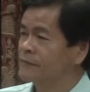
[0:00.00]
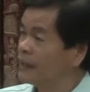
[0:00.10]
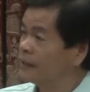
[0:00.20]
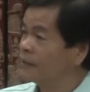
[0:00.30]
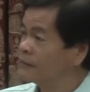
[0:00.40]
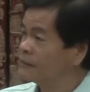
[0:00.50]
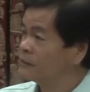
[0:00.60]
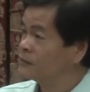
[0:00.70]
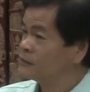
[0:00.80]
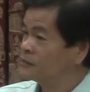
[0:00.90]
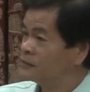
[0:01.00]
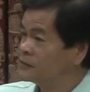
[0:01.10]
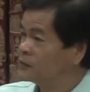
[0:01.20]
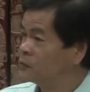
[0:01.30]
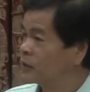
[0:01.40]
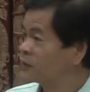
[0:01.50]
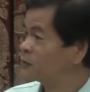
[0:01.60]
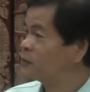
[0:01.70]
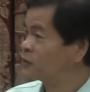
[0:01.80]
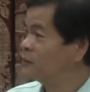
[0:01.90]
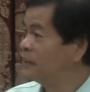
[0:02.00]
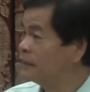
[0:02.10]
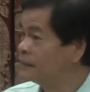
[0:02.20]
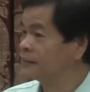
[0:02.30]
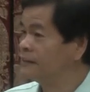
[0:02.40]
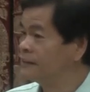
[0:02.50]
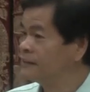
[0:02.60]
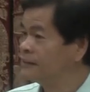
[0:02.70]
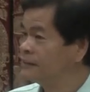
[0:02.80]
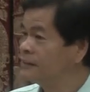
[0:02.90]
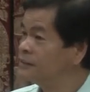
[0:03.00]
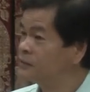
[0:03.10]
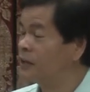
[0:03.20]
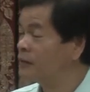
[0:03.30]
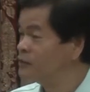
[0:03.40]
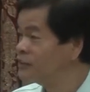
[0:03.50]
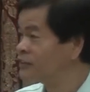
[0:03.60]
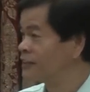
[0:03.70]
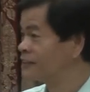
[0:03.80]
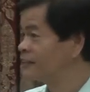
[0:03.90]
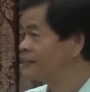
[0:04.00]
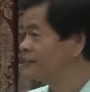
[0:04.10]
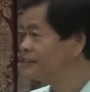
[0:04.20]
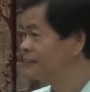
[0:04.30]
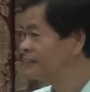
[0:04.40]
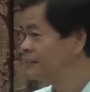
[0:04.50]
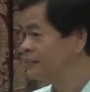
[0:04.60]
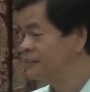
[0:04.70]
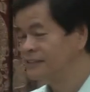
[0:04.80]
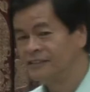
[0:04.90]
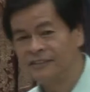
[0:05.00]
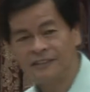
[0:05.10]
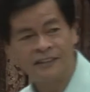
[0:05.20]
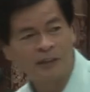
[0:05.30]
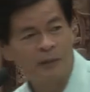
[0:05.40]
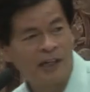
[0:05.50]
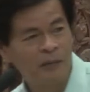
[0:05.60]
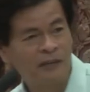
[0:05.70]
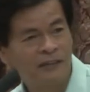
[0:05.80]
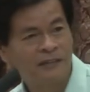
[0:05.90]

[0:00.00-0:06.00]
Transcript: hey, what is more to be learned from Jesus in the Bible?